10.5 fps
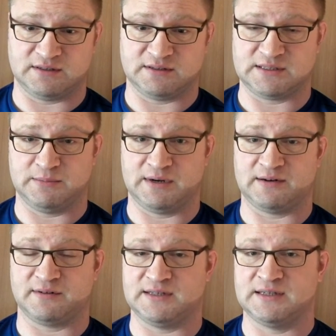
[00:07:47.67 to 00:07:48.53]

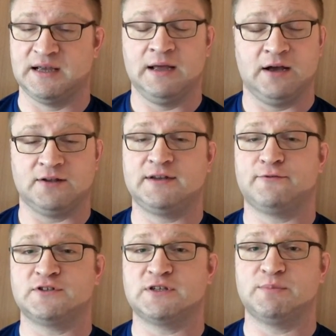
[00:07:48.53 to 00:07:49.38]
similarities, the
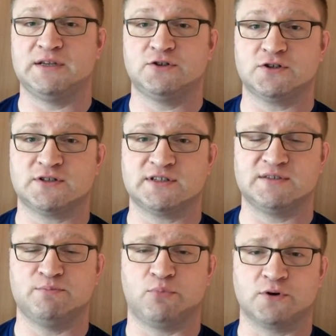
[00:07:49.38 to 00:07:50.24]
differences being just
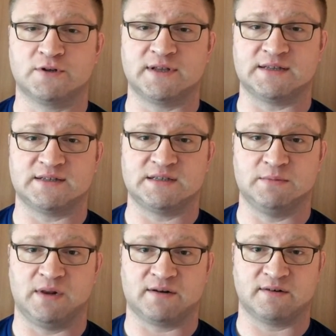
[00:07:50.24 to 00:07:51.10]
as important as the
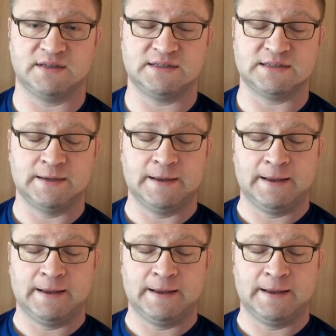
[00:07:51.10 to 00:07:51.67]
similarities.